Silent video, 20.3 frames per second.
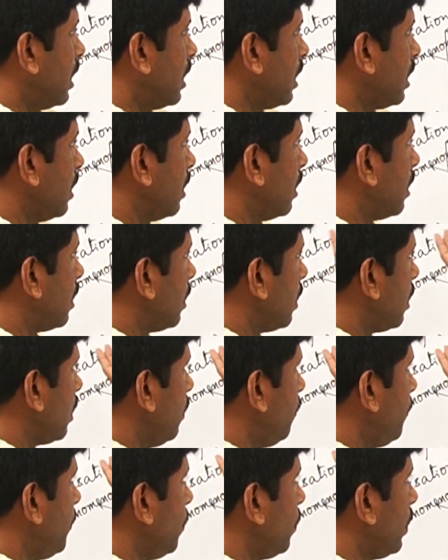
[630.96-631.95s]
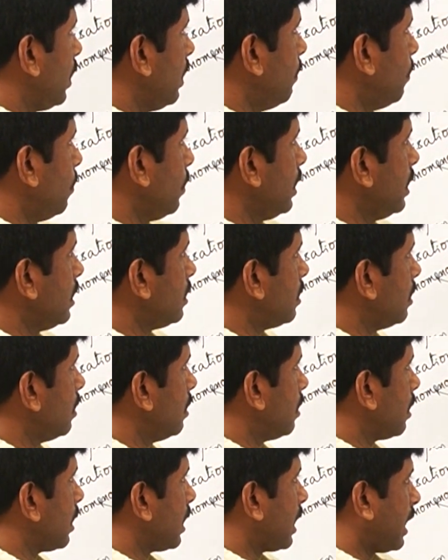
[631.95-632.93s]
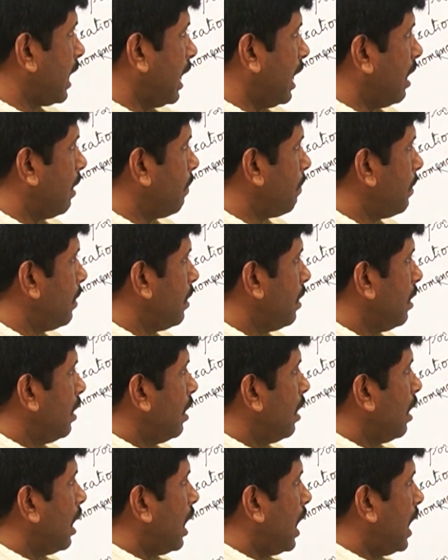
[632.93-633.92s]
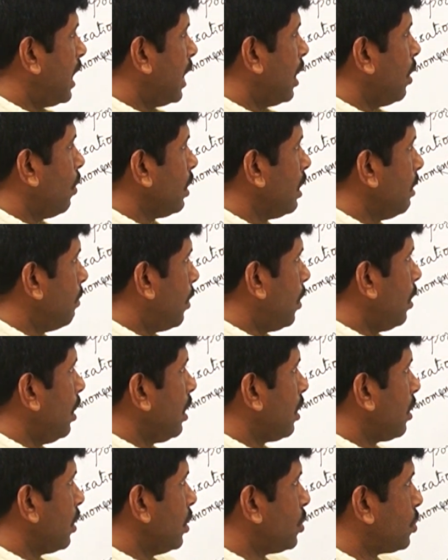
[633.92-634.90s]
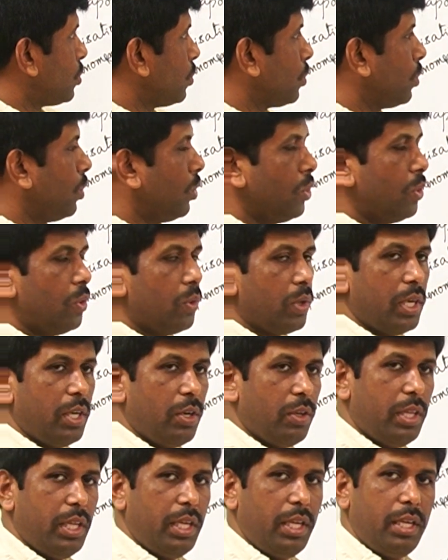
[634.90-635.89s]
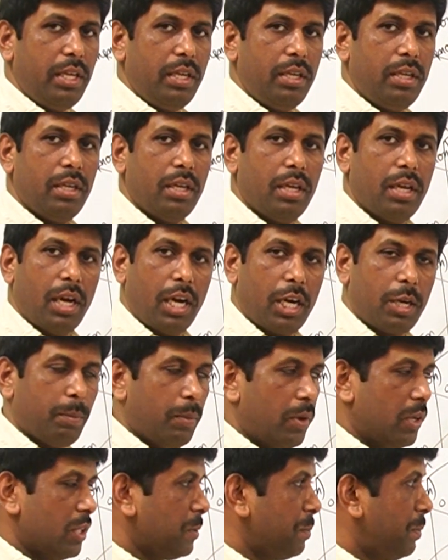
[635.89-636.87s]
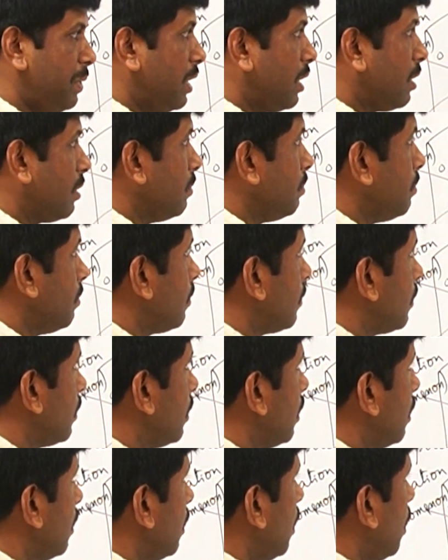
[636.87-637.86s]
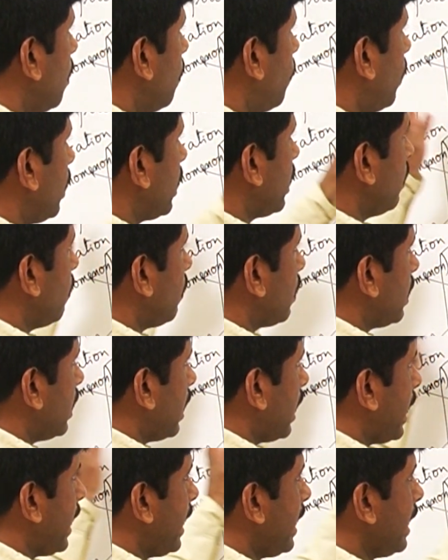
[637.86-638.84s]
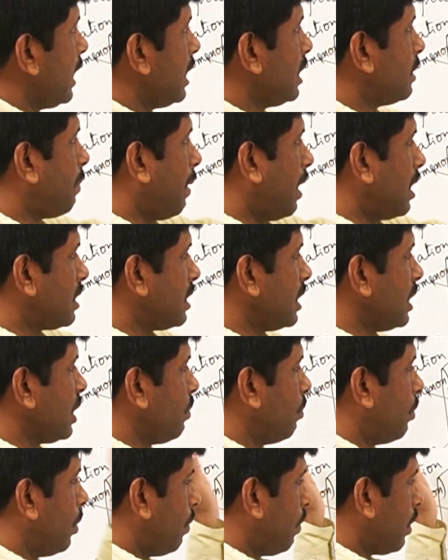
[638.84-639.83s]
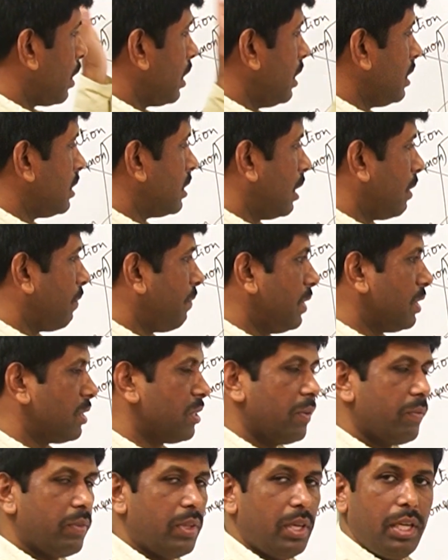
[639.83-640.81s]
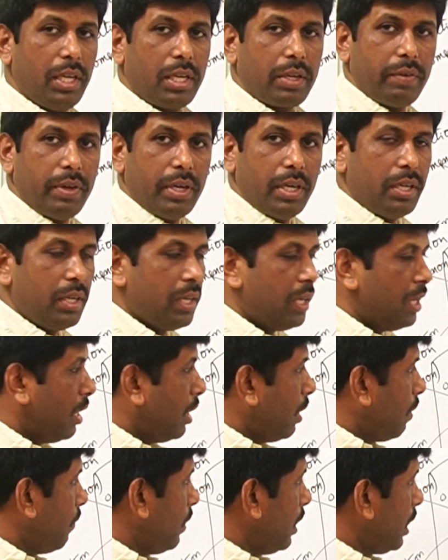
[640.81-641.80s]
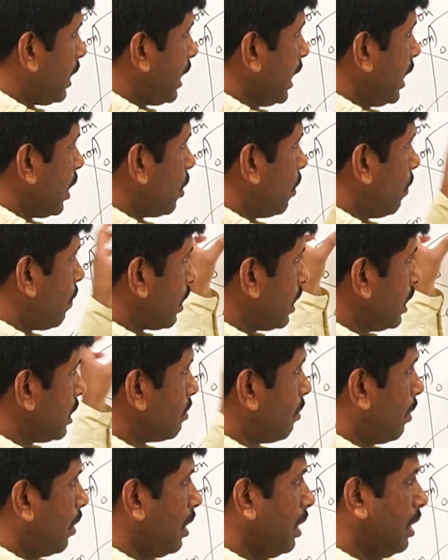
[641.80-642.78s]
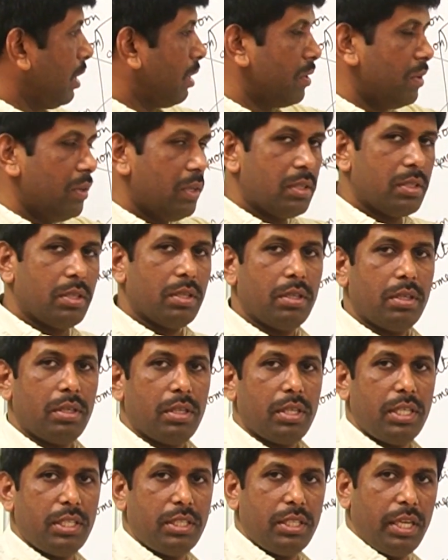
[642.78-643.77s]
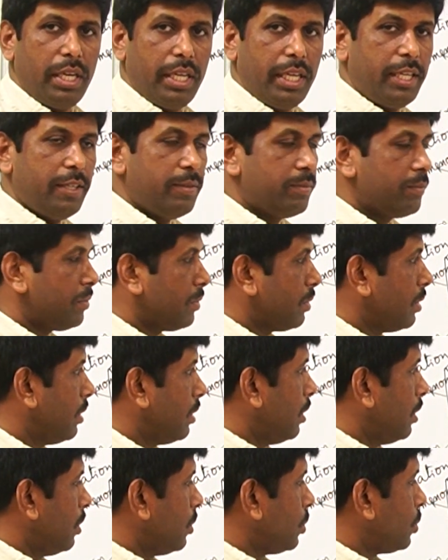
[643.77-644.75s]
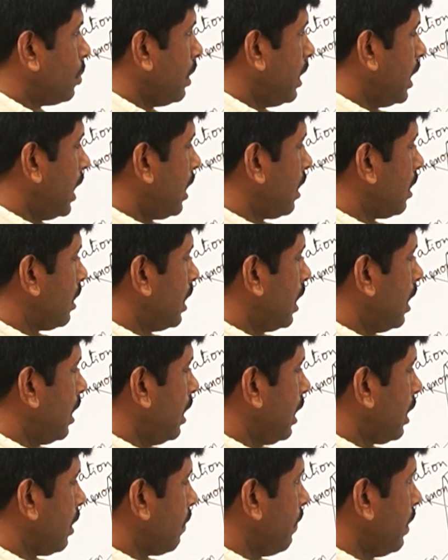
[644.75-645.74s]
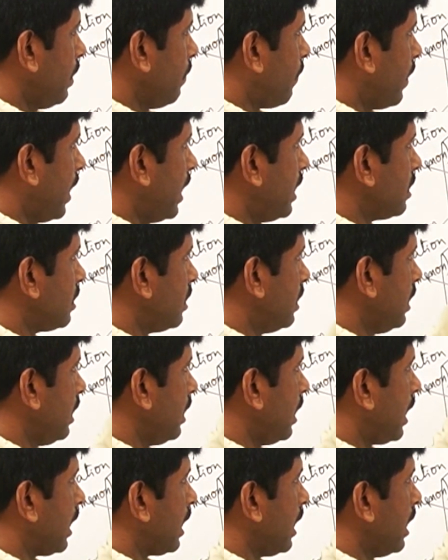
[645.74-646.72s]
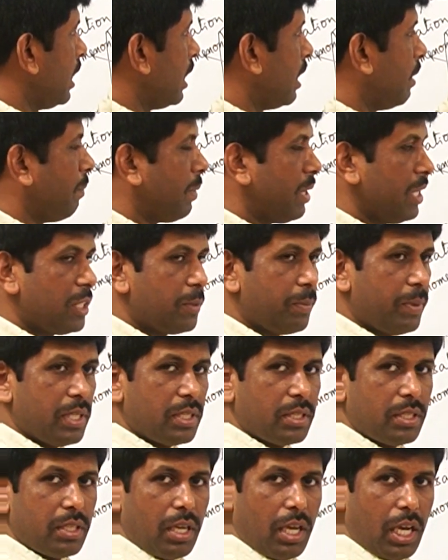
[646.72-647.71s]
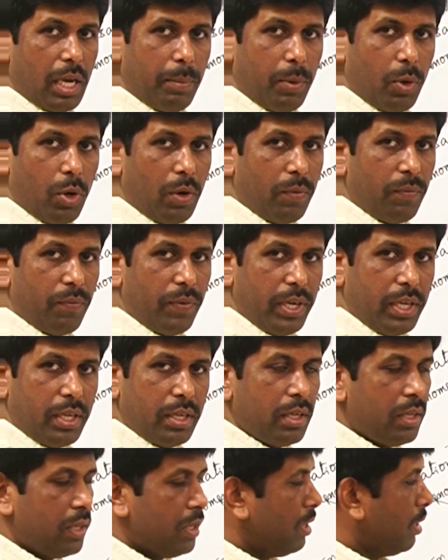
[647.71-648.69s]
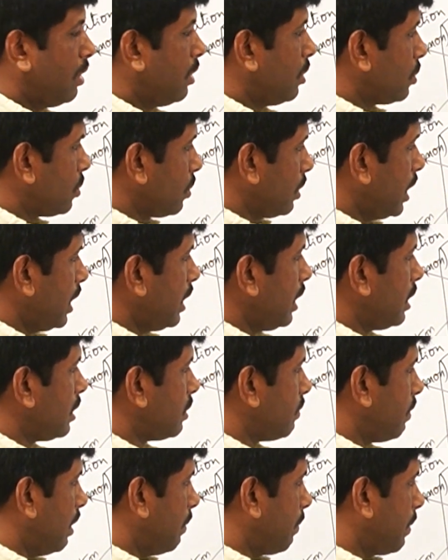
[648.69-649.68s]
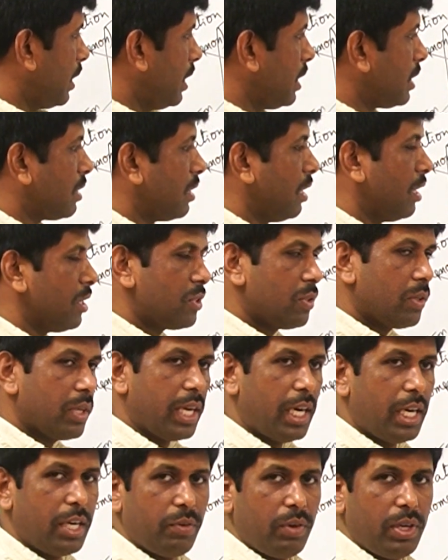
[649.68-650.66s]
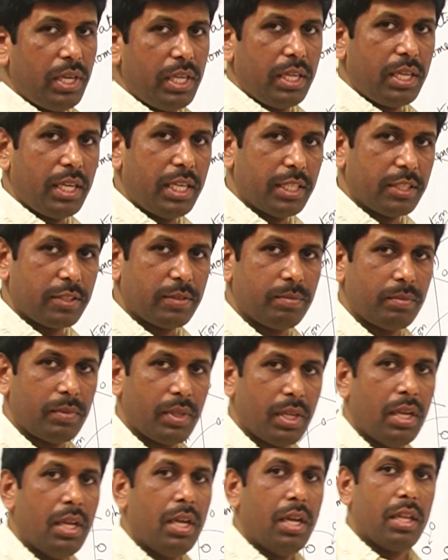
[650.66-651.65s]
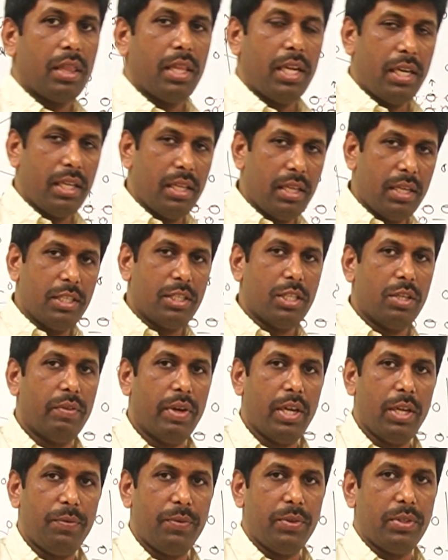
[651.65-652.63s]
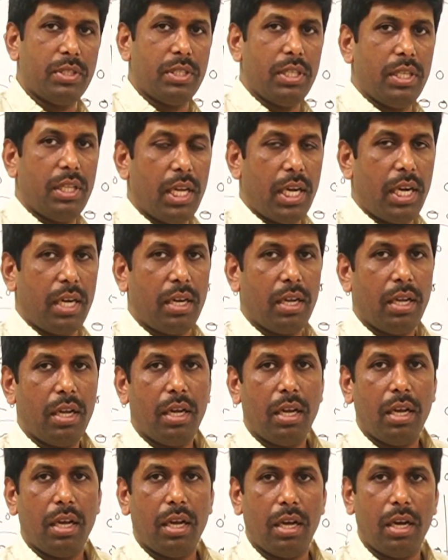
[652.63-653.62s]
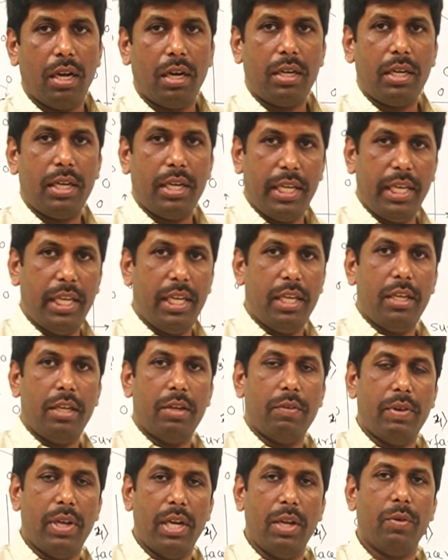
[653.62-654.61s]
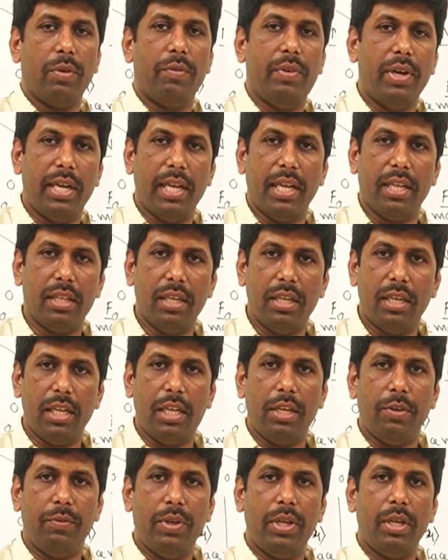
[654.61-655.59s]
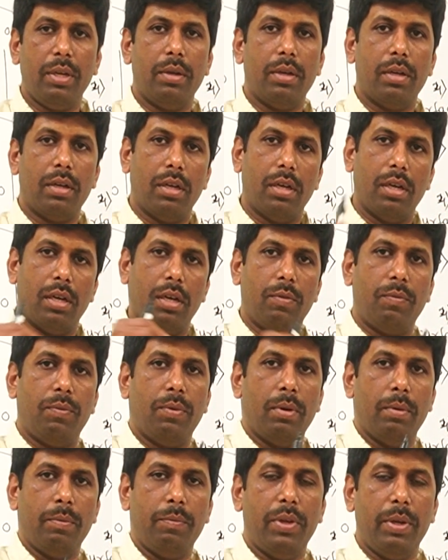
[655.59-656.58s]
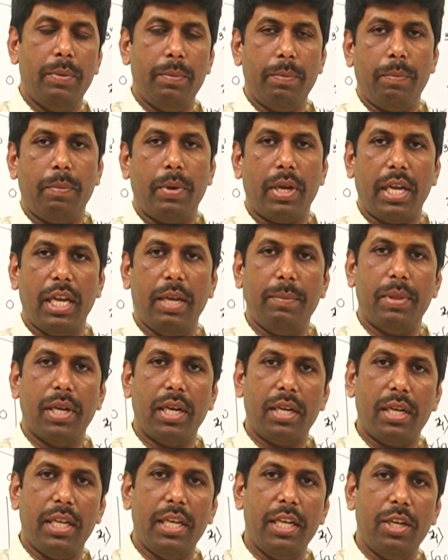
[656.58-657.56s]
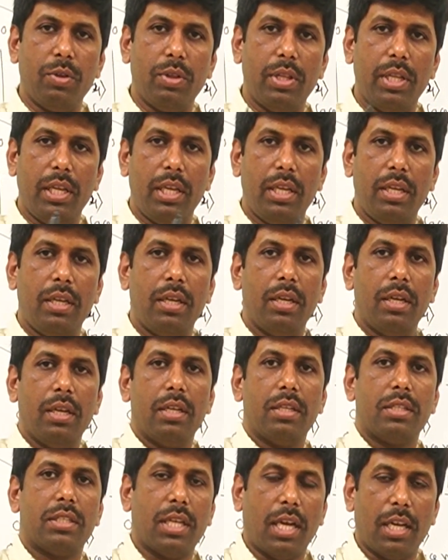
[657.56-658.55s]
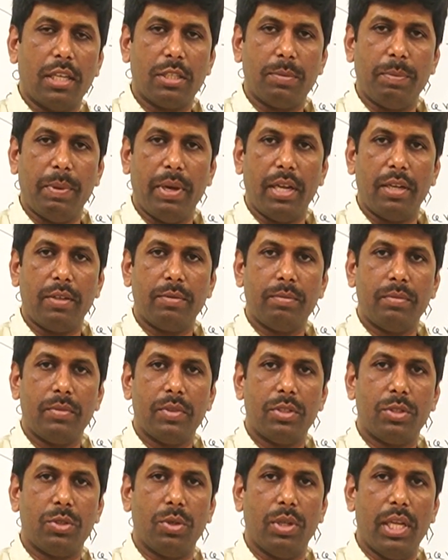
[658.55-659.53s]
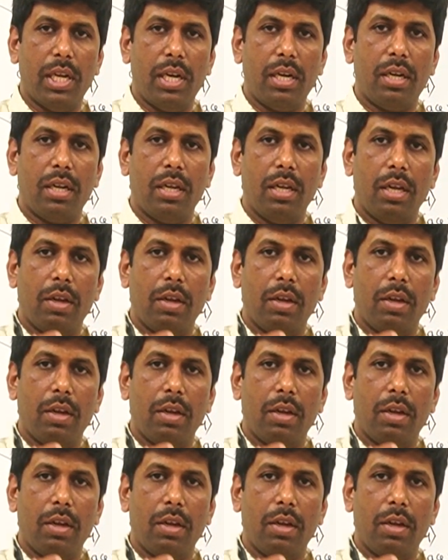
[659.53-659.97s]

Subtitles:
container, if you remove this cap and allow the molecules to go into the atmosphere, whatever the air is passing over the surface of the liquid will take over these molecules easily, so that the liquid finds the again empty space above of it, so that its evaporation also gradually increase. That is the reason why if you see that tea, whenever we take the tea, we keep the tea into the saucepan, so that